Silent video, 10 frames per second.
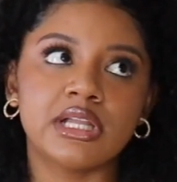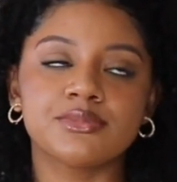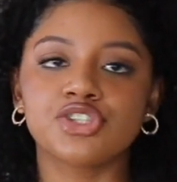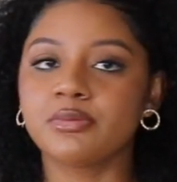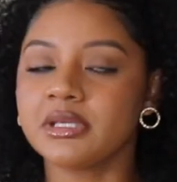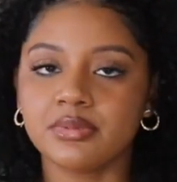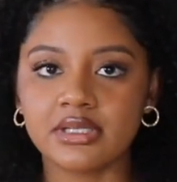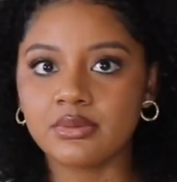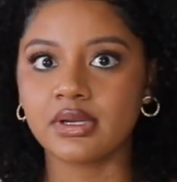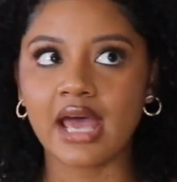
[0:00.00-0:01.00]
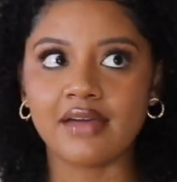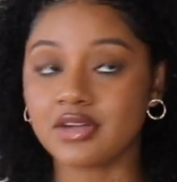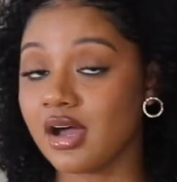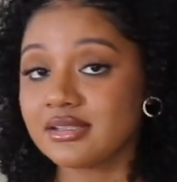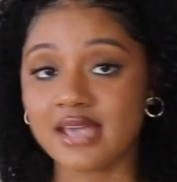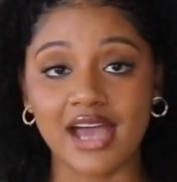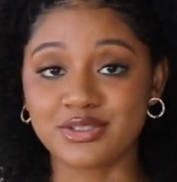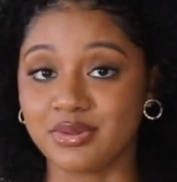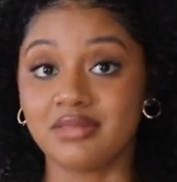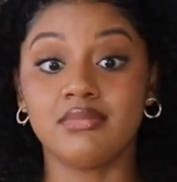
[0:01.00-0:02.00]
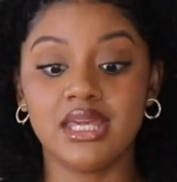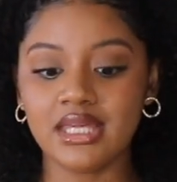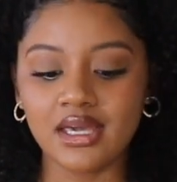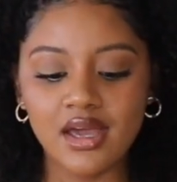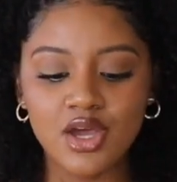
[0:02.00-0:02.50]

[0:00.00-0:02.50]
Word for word: I'm sure people didn't want to have contact with me.